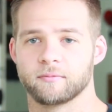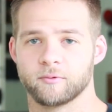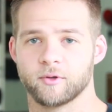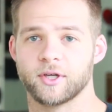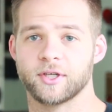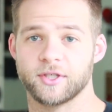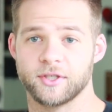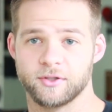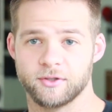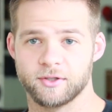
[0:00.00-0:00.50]

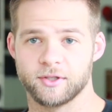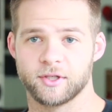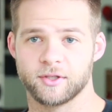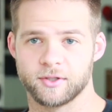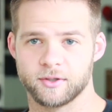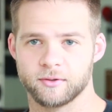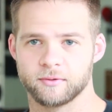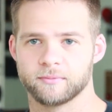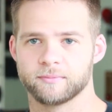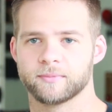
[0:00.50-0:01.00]
Gracie Jiu
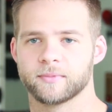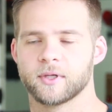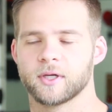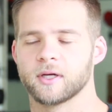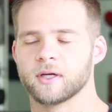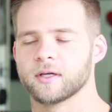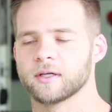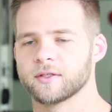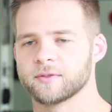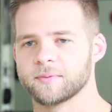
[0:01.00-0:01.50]
Jitsu
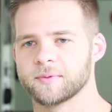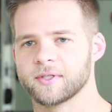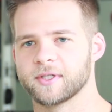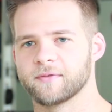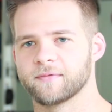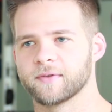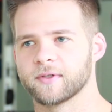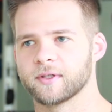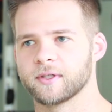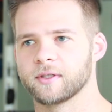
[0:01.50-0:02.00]

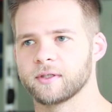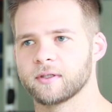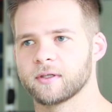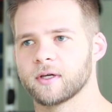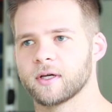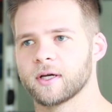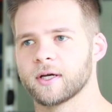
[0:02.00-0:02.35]
specifically.